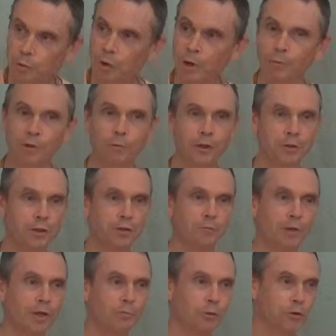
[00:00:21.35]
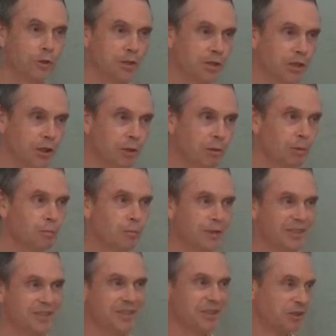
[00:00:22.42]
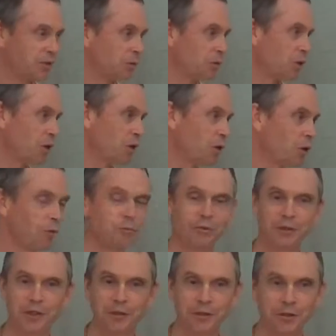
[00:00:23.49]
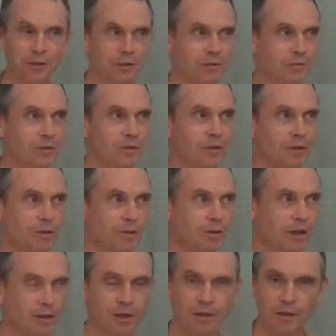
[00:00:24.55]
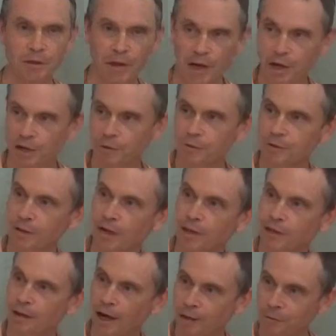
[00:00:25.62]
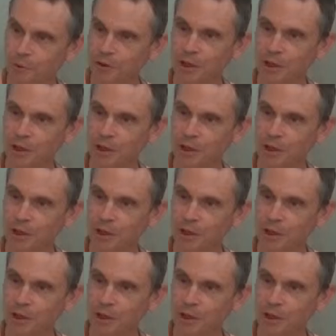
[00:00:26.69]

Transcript: Probably wondering what I'm doing here. Hopefully you'll gain, and I will